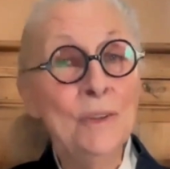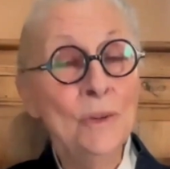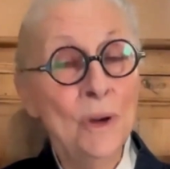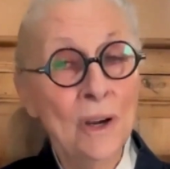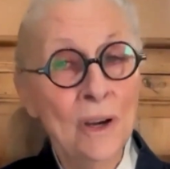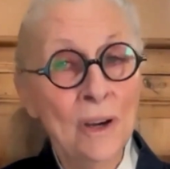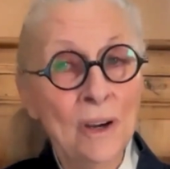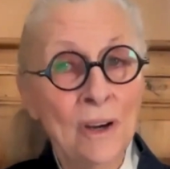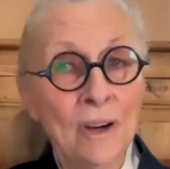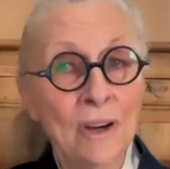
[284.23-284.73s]

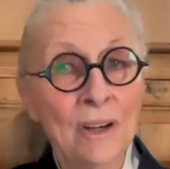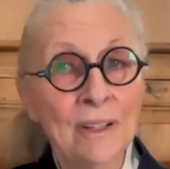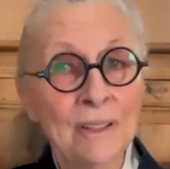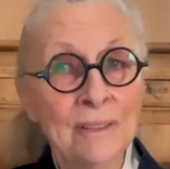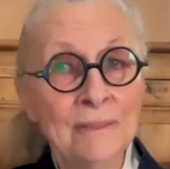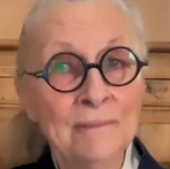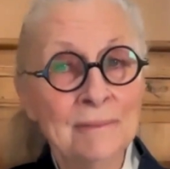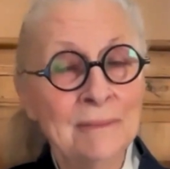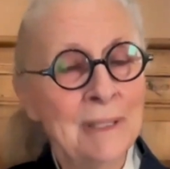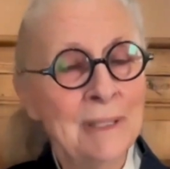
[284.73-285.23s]
our heart
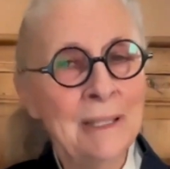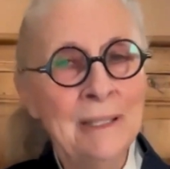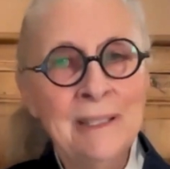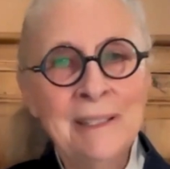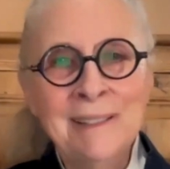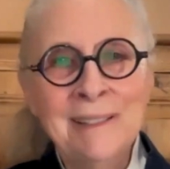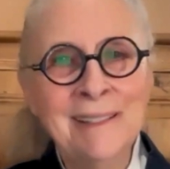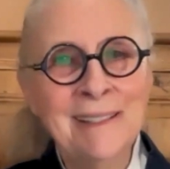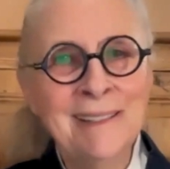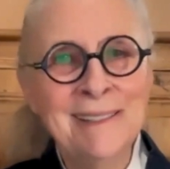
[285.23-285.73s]
and
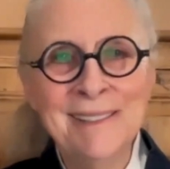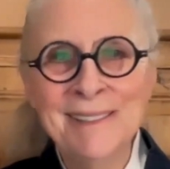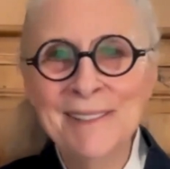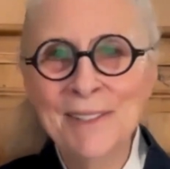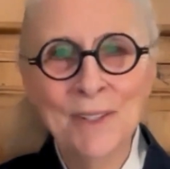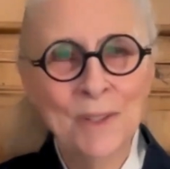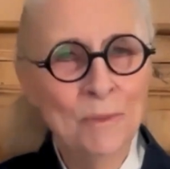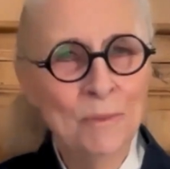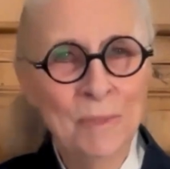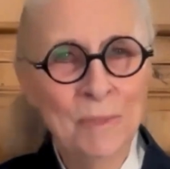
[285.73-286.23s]
into
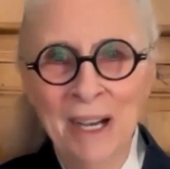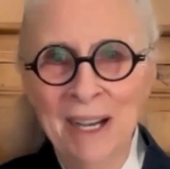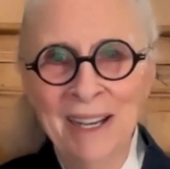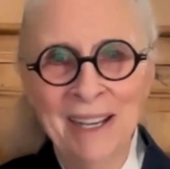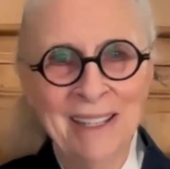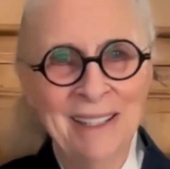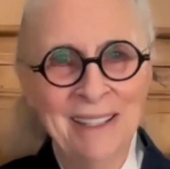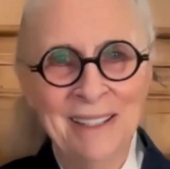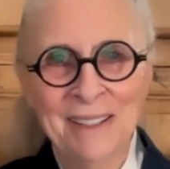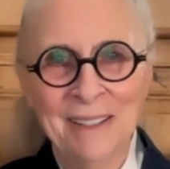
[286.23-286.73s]
the
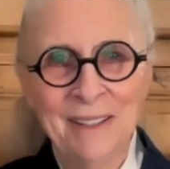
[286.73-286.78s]
mind.